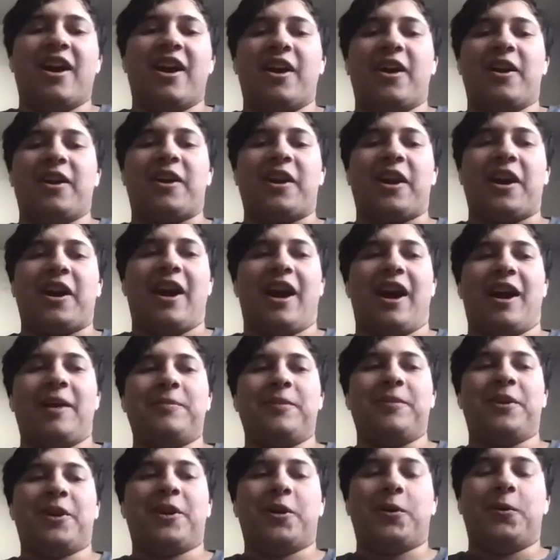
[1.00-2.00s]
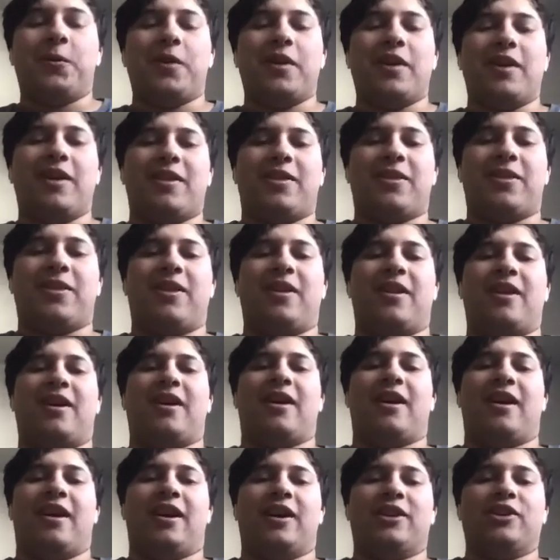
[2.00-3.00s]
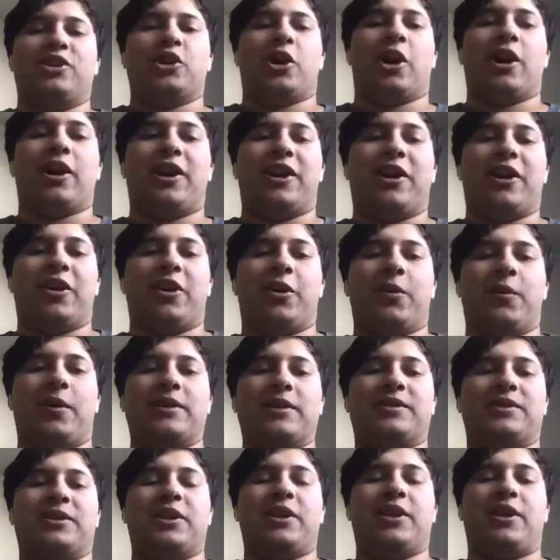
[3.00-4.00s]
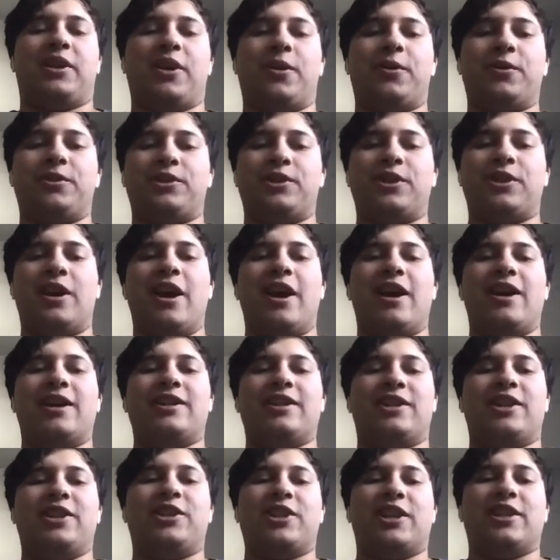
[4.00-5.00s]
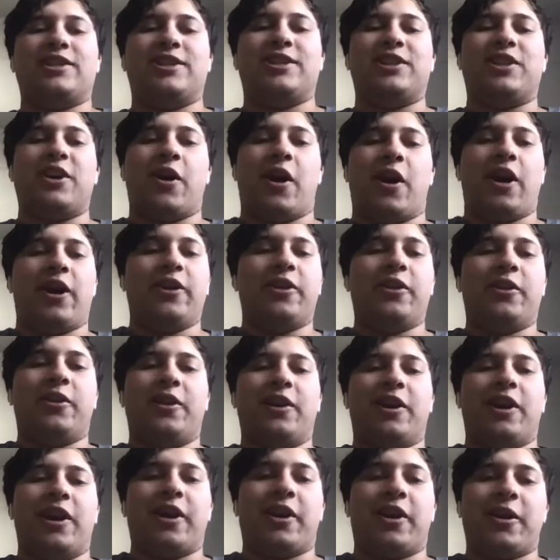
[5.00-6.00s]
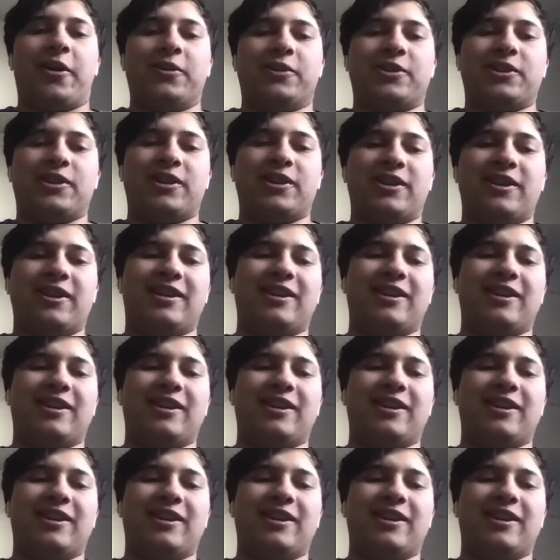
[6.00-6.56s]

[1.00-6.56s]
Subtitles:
Okay, I'm here with John Caroll, wrestling coach. TJ Zito, how you doing today, coach?